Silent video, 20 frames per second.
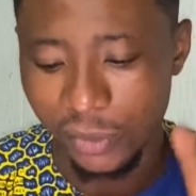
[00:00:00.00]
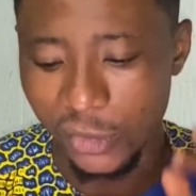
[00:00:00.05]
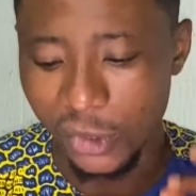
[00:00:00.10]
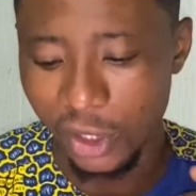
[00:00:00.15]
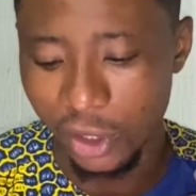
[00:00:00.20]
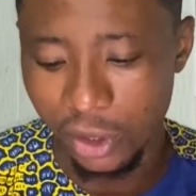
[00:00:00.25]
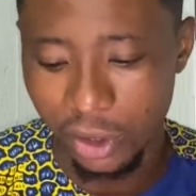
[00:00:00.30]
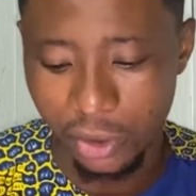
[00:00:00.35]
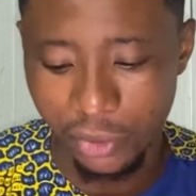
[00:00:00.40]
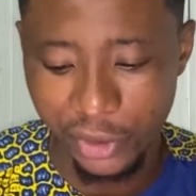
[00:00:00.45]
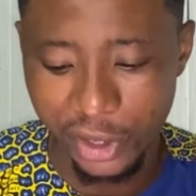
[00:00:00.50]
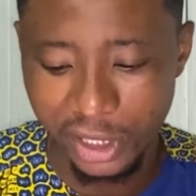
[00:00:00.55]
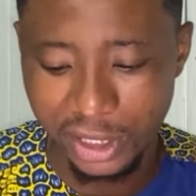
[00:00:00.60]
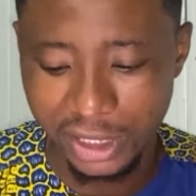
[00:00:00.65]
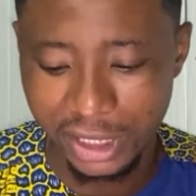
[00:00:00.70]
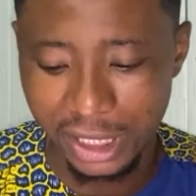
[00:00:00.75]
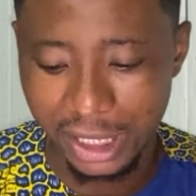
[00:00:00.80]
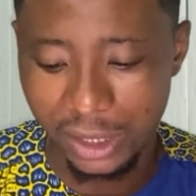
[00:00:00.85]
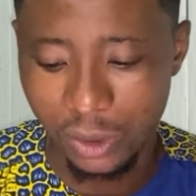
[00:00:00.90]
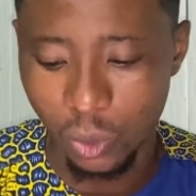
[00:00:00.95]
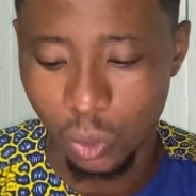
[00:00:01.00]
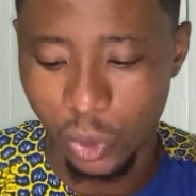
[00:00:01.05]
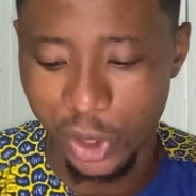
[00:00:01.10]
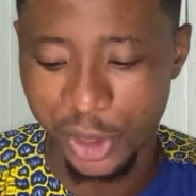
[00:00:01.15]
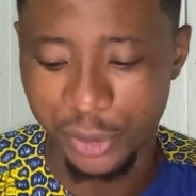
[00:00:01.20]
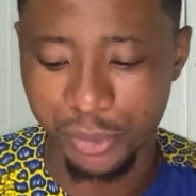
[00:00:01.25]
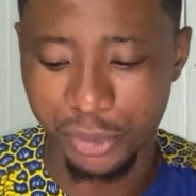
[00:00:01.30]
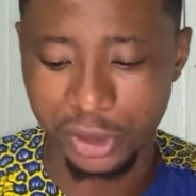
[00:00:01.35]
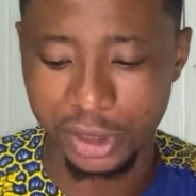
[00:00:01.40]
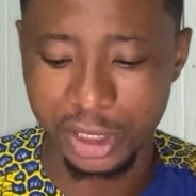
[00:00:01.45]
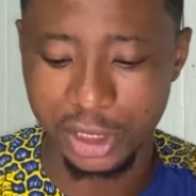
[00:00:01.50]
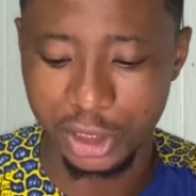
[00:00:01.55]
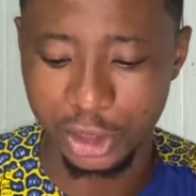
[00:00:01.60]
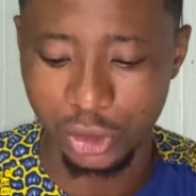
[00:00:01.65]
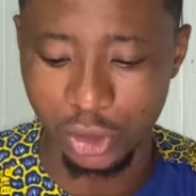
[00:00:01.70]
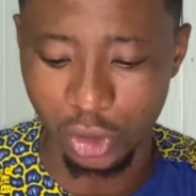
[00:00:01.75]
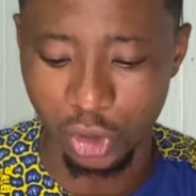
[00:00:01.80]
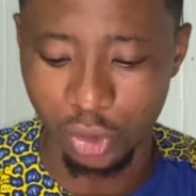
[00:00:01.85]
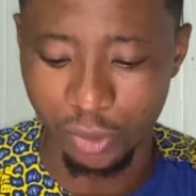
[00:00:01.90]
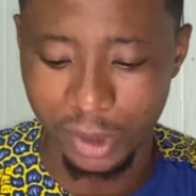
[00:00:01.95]
creating word processing
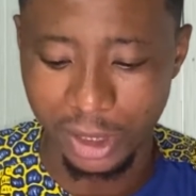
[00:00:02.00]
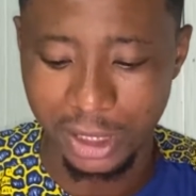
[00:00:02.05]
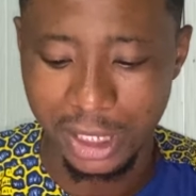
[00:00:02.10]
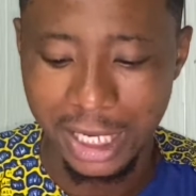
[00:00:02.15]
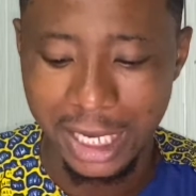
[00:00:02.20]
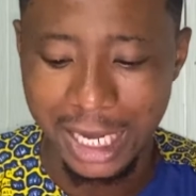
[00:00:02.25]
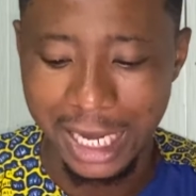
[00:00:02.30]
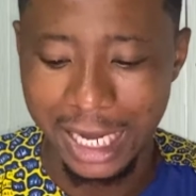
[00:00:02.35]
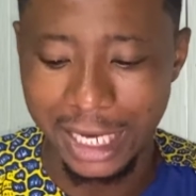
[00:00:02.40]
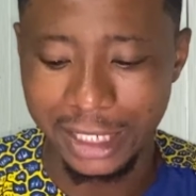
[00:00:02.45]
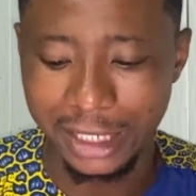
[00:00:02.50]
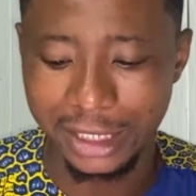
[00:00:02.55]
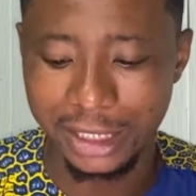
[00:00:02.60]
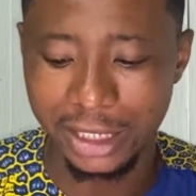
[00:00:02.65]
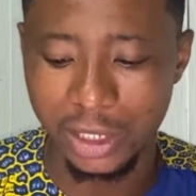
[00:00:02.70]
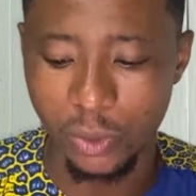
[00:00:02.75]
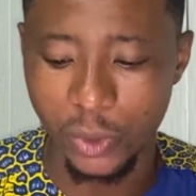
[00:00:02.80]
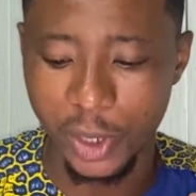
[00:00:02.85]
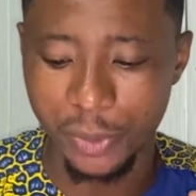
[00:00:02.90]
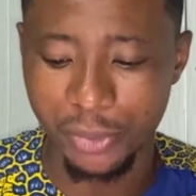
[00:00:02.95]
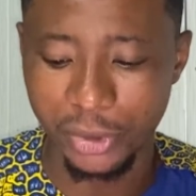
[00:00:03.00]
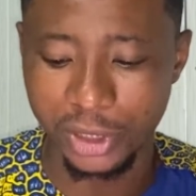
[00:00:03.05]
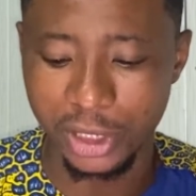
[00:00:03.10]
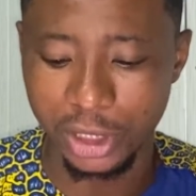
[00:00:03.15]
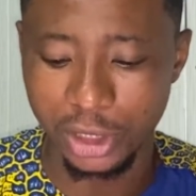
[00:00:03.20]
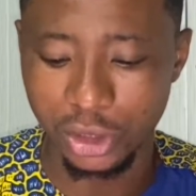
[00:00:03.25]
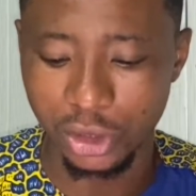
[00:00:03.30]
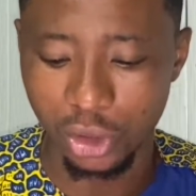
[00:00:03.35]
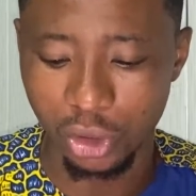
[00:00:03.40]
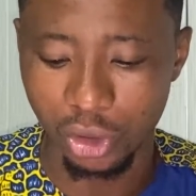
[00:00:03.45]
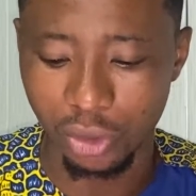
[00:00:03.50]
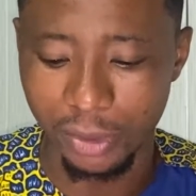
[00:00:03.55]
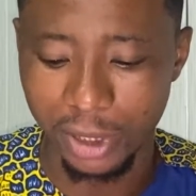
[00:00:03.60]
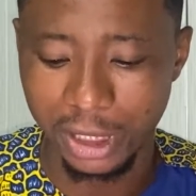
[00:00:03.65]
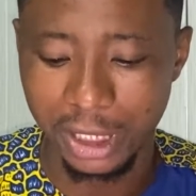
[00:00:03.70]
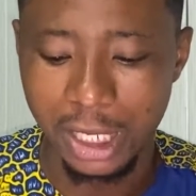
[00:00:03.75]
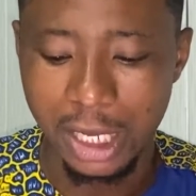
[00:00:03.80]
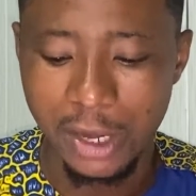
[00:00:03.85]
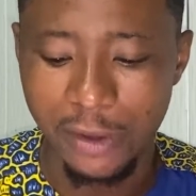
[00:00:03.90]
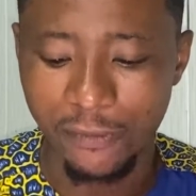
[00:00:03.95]
document, editing a word processing document,
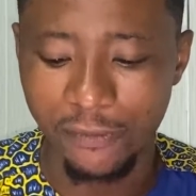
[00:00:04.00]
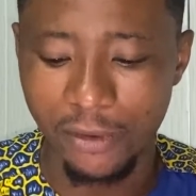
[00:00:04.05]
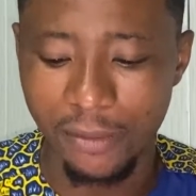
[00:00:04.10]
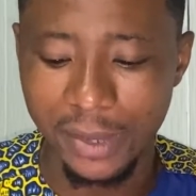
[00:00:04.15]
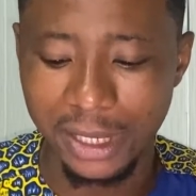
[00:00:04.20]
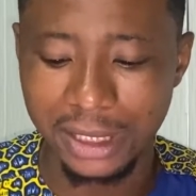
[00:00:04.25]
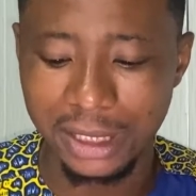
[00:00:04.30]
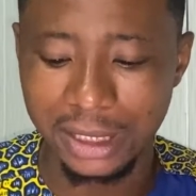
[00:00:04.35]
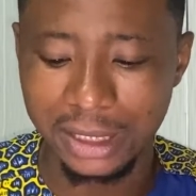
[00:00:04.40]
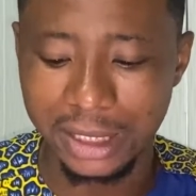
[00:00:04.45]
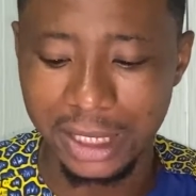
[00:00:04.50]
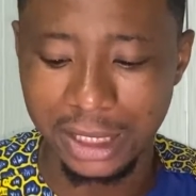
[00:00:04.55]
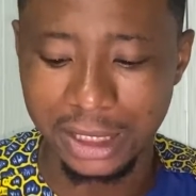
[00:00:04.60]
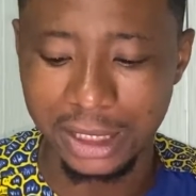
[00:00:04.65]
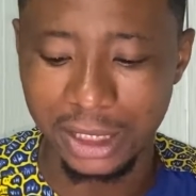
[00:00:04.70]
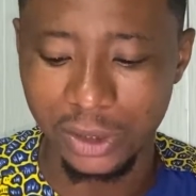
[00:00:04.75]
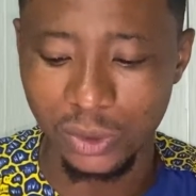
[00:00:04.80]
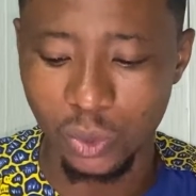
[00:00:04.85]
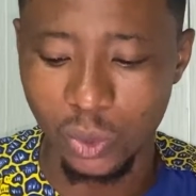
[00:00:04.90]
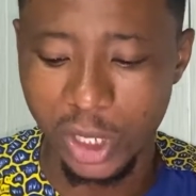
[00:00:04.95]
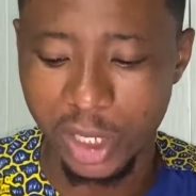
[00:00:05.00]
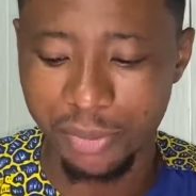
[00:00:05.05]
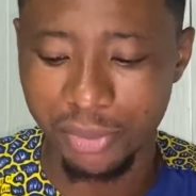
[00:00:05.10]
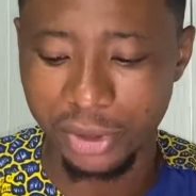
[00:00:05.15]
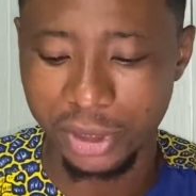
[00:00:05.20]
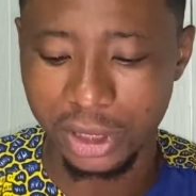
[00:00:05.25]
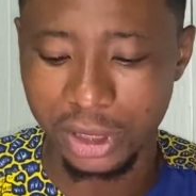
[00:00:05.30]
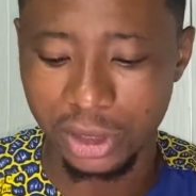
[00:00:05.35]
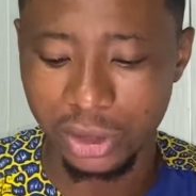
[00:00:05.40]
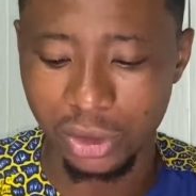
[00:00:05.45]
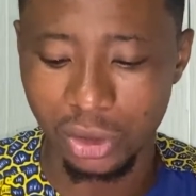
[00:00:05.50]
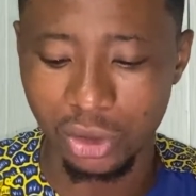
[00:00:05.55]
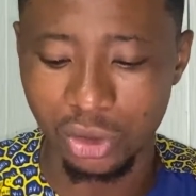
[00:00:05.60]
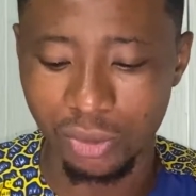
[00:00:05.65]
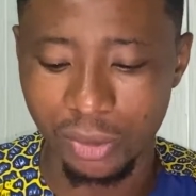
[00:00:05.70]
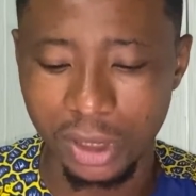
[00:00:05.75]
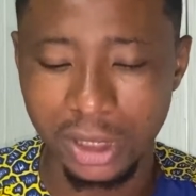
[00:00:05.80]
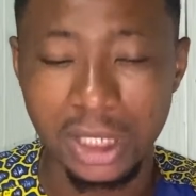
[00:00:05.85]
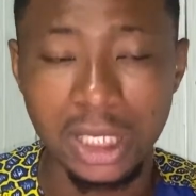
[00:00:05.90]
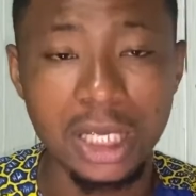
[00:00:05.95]
formatting text in word processing
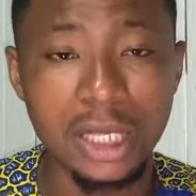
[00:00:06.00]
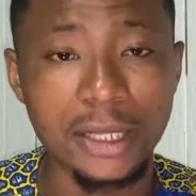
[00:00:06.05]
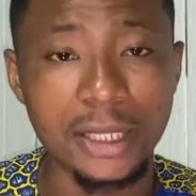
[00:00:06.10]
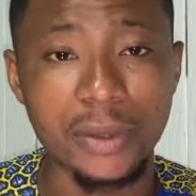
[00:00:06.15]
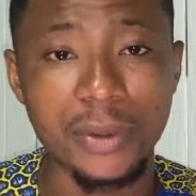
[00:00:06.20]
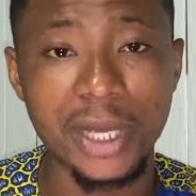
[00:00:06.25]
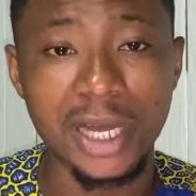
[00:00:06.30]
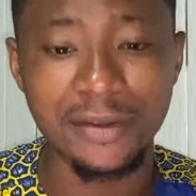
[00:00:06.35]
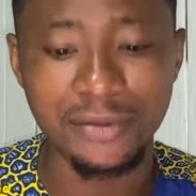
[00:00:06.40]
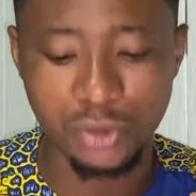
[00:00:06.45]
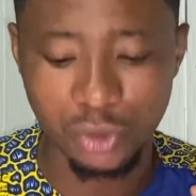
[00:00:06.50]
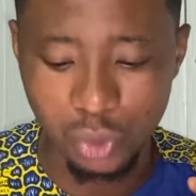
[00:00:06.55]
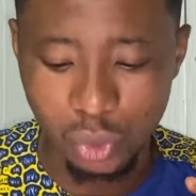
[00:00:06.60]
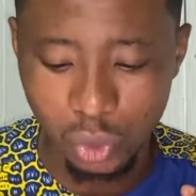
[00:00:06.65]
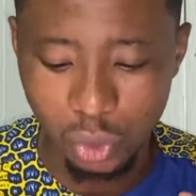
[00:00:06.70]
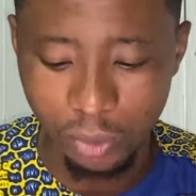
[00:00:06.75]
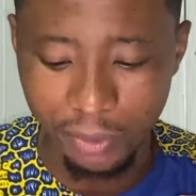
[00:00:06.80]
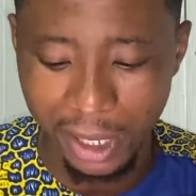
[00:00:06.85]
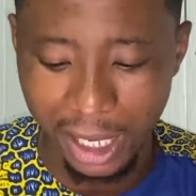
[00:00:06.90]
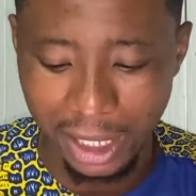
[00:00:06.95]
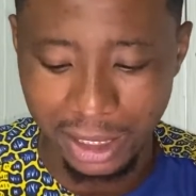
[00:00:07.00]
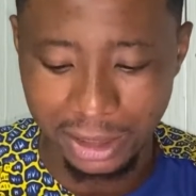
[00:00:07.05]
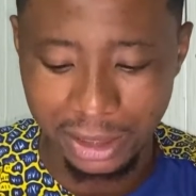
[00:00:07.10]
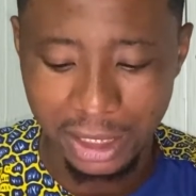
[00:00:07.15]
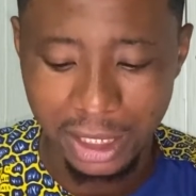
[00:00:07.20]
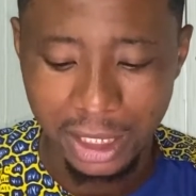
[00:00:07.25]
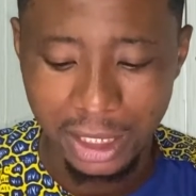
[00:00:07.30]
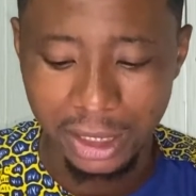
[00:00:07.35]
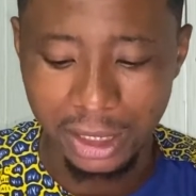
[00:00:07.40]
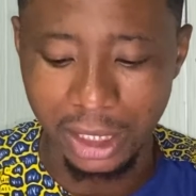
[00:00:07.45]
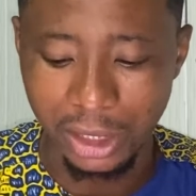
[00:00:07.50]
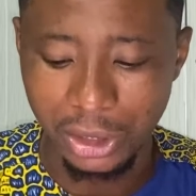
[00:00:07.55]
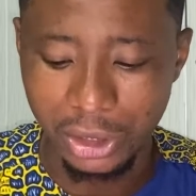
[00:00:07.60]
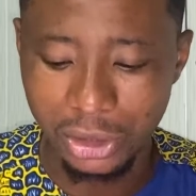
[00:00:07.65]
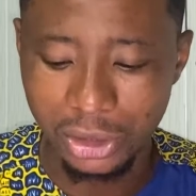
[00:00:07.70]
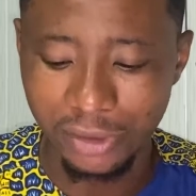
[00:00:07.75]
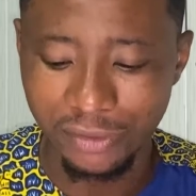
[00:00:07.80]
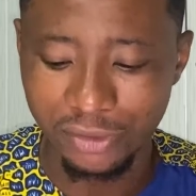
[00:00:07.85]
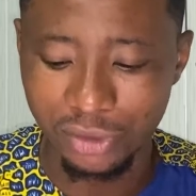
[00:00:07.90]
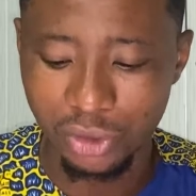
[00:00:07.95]
document. Then we have toolbars, the use
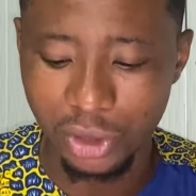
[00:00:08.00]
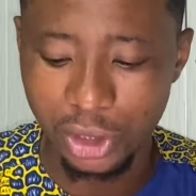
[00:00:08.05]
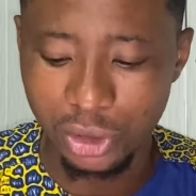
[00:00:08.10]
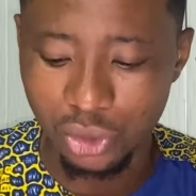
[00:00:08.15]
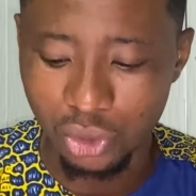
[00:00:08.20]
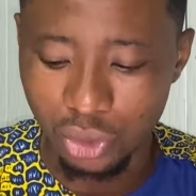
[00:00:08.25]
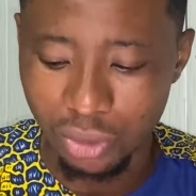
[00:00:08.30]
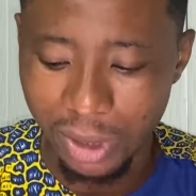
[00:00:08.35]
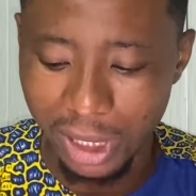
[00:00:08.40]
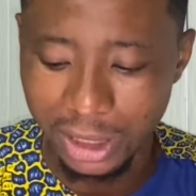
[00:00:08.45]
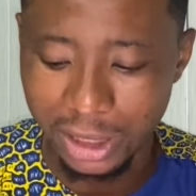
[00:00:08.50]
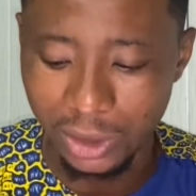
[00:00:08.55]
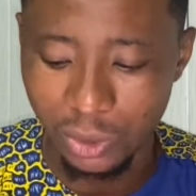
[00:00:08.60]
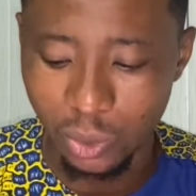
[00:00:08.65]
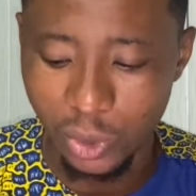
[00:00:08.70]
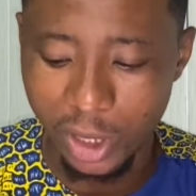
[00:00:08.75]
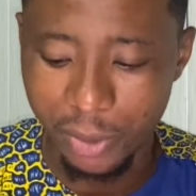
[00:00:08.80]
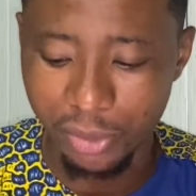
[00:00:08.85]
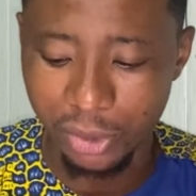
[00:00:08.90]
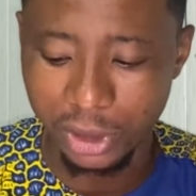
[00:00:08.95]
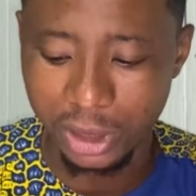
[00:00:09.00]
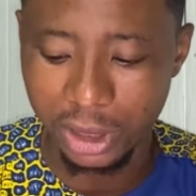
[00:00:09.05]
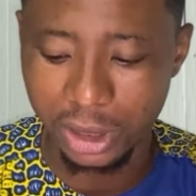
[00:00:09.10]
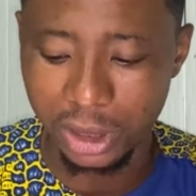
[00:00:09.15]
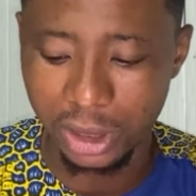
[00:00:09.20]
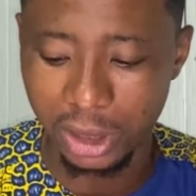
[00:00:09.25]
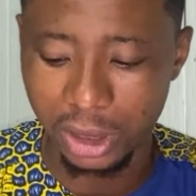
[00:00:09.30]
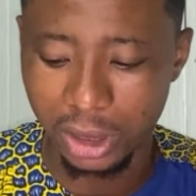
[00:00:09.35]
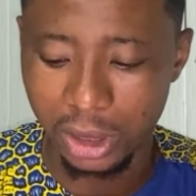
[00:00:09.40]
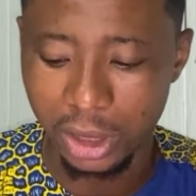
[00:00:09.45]
of drawing toolbars in word processing